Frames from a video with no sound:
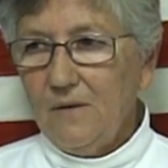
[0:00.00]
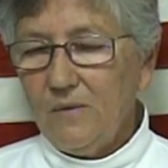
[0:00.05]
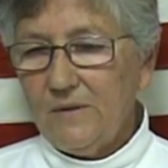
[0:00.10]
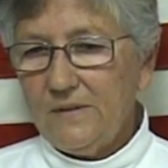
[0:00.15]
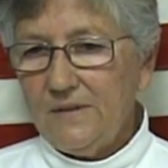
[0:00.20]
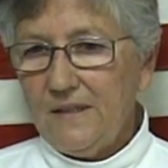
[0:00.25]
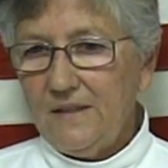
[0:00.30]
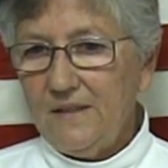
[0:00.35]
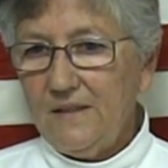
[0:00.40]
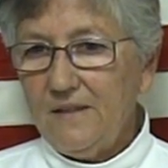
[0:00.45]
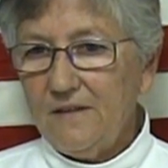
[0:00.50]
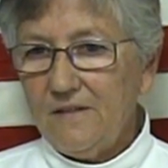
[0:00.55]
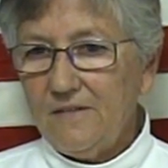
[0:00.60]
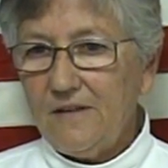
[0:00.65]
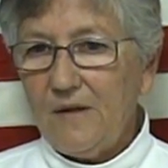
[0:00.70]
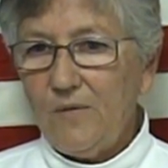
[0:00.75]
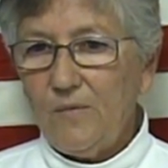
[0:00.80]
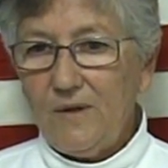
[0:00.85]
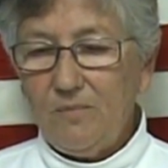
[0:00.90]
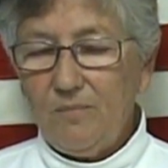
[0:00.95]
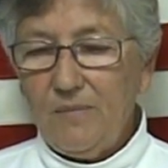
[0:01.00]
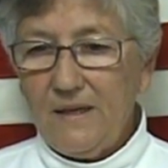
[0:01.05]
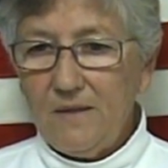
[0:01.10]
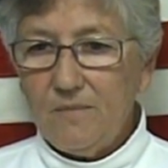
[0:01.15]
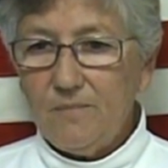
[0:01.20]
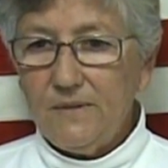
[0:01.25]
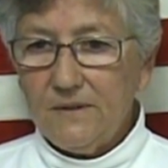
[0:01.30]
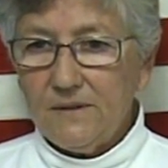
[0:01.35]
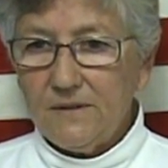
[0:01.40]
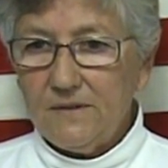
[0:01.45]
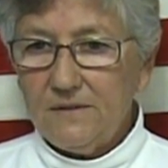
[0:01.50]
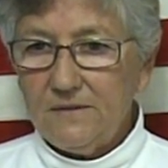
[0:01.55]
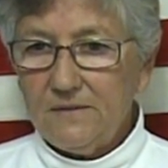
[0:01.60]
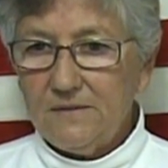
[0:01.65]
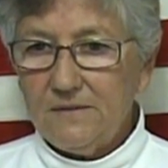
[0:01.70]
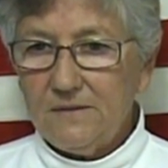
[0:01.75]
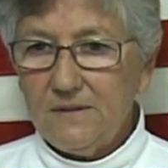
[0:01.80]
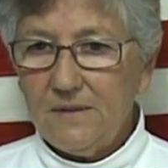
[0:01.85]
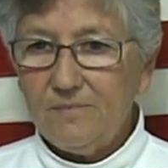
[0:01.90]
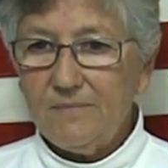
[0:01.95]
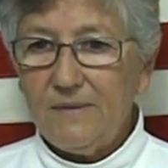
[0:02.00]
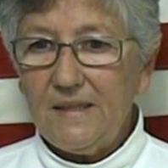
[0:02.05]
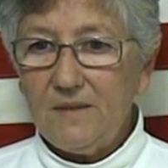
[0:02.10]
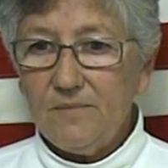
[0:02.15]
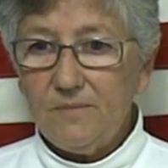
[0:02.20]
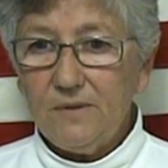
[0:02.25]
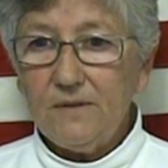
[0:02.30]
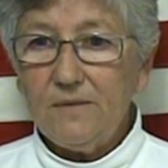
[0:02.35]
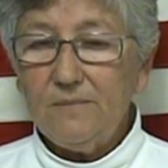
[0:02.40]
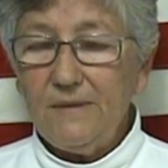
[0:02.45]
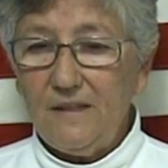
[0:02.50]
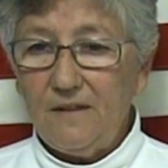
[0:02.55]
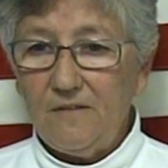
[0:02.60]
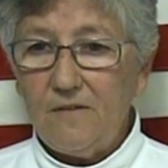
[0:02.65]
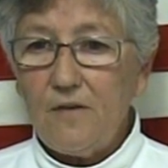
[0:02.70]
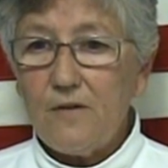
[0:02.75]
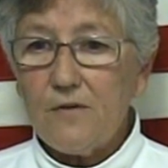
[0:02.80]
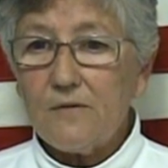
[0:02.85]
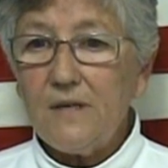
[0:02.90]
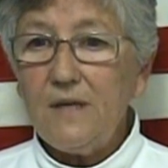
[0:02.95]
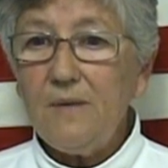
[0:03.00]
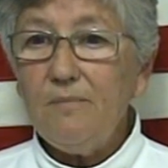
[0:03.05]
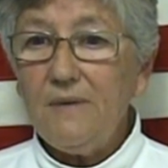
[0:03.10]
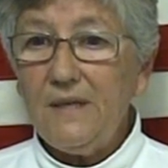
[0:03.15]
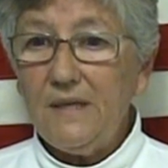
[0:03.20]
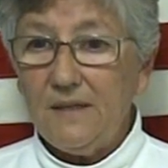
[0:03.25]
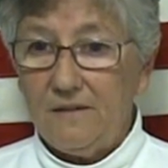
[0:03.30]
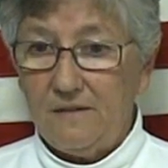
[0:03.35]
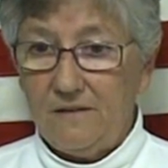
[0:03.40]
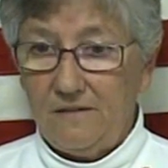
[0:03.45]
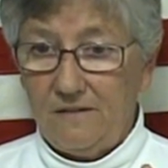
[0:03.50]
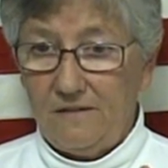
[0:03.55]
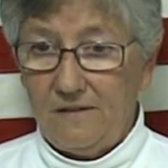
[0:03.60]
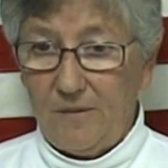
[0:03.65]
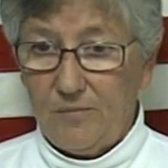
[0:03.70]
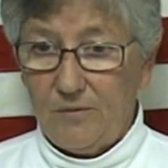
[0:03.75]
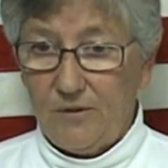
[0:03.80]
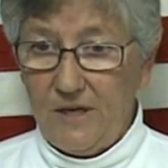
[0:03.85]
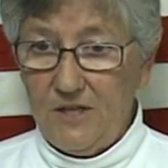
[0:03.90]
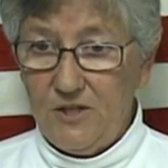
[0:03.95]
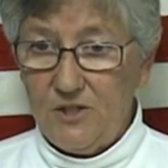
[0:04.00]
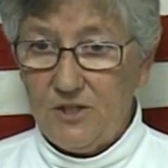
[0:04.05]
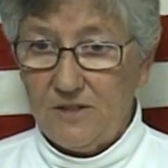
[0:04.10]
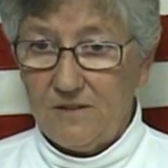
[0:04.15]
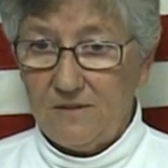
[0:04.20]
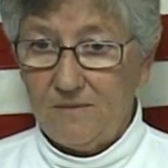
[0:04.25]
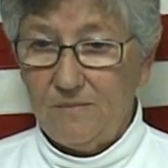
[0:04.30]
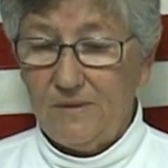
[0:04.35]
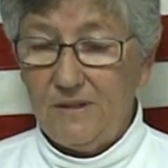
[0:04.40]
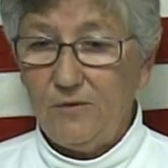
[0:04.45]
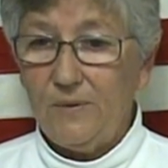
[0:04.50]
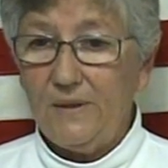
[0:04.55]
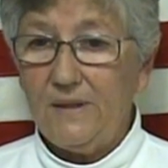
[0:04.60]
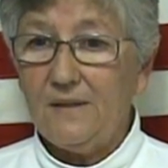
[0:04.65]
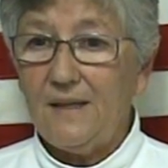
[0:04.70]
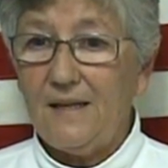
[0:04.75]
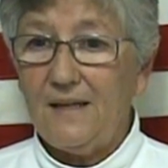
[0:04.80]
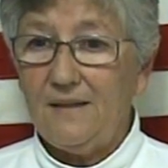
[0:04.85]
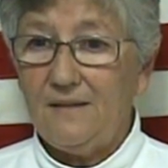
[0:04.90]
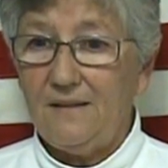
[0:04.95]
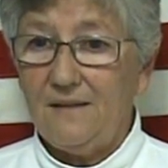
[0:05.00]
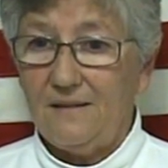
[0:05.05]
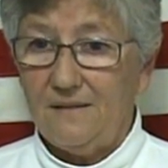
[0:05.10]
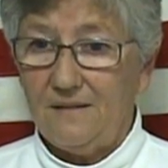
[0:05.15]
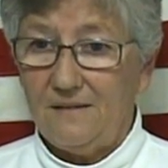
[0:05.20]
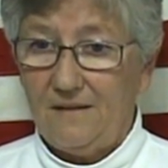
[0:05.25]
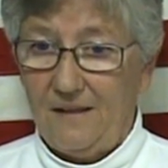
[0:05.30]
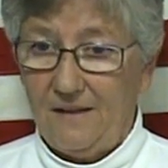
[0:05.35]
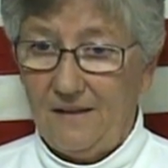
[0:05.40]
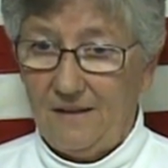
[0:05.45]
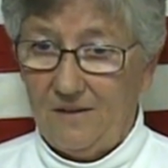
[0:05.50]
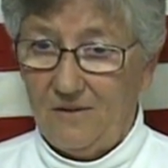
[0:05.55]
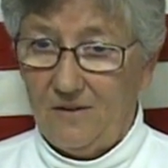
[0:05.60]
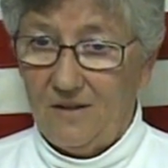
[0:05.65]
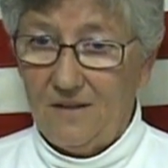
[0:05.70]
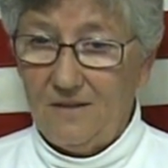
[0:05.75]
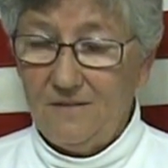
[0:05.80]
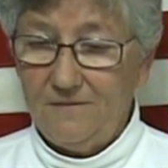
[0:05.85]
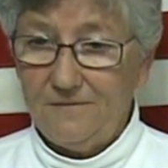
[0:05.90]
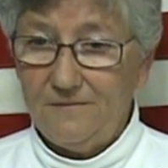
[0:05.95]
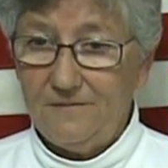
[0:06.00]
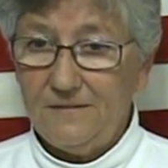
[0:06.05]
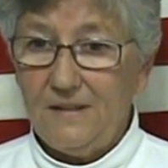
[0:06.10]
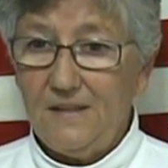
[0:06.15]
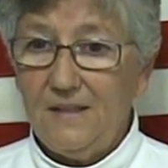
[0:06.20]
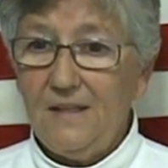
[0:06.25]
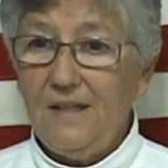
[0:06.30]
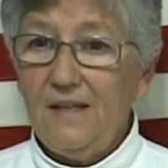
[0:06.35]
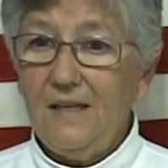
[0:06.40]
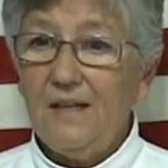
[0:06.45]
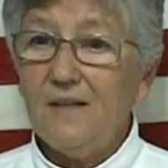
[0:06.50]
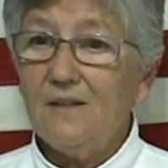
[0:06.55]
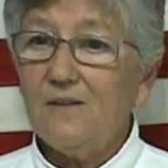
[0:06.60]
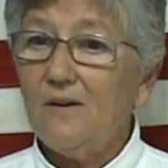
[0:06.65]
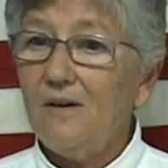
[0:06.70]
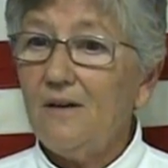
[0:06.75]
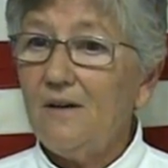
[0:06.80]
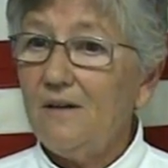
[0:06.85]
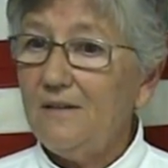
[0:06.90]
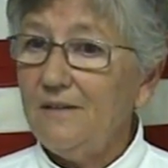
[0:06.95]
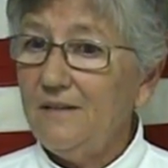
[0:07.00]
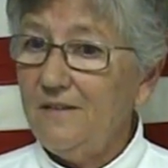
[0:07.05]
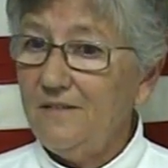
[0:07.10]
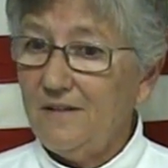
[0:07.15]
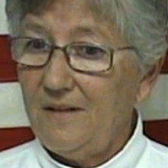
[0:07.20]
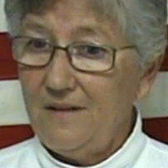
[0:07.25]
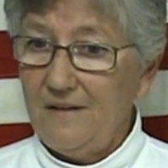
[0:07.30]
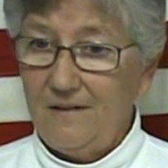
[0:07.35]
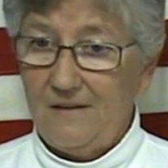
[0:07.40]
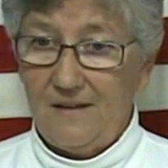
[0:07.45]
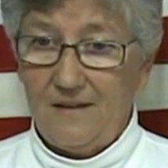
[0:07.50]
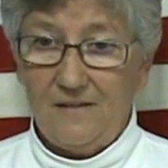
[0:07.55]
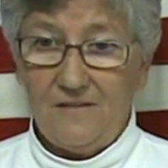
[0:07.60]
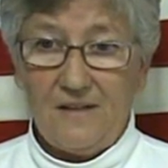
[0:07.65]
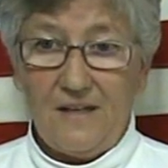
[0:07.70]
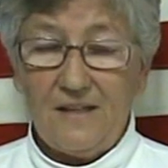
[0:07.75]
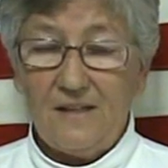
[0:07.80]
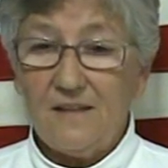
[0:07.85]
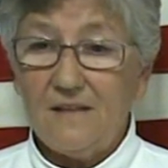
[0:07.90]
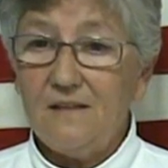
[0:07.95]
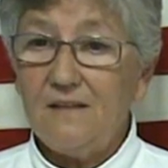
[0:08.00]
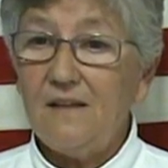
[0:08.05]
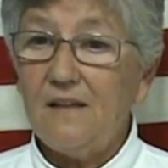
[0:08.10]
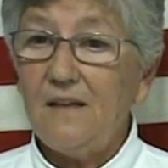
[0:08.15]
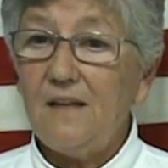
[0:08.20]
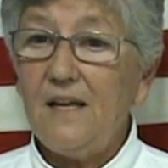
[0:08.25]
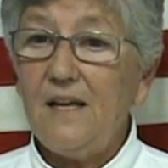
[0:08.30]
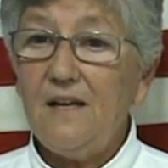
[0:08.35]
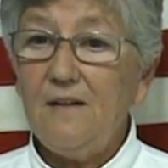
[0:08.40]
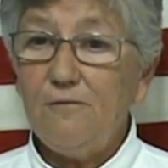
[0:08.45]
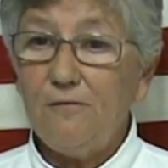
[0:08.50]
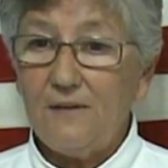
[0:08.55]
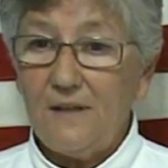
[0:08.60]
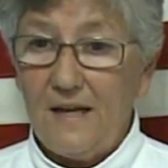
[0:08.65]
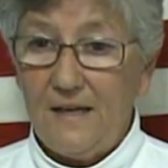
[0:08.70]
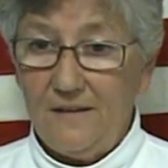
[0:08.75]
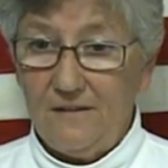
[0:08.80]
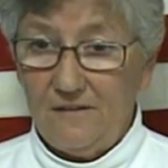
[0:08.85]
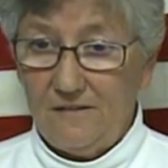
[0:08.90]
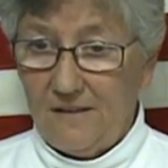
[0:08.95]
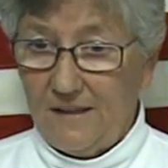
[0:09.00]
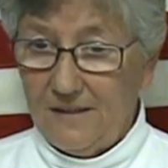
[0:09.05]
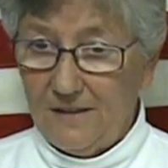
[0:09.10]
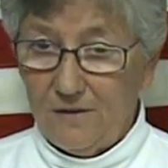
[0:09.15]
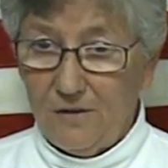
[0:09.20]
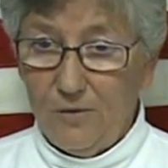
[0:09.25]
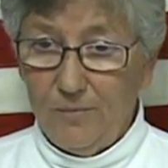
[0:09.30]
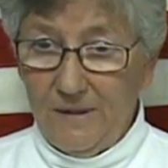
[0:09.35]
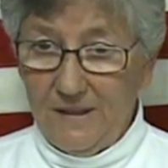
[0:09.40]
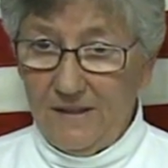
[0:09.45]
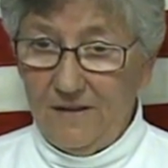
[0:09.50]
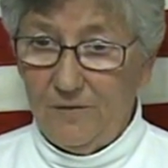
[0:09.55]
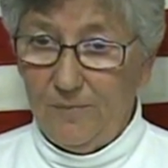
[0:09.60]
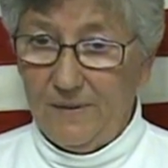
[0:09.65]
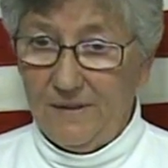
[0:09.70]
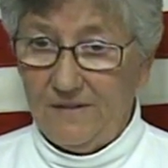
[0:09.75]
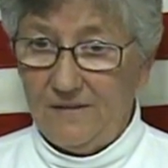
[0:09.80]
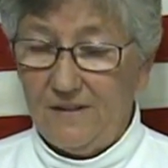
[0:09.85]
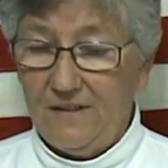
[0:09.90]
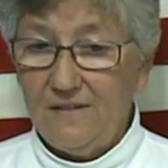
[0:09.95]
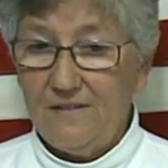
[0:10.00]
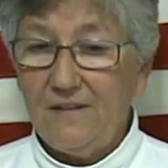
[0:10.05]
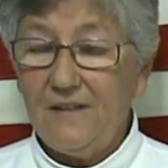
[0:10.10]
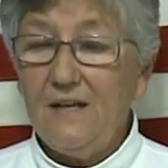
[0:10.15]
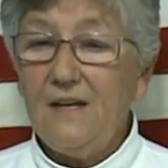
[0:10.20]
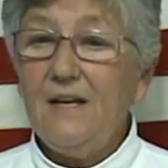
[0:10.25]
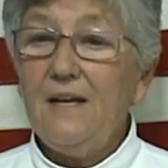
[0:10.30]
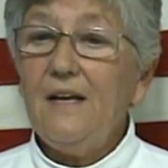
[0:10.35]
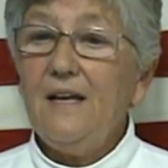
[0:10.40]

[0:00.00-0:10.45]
what they did is they went by the book and by the book means three minutes separation between landing and taking off, and all these other things that can delay flights like nobody's business.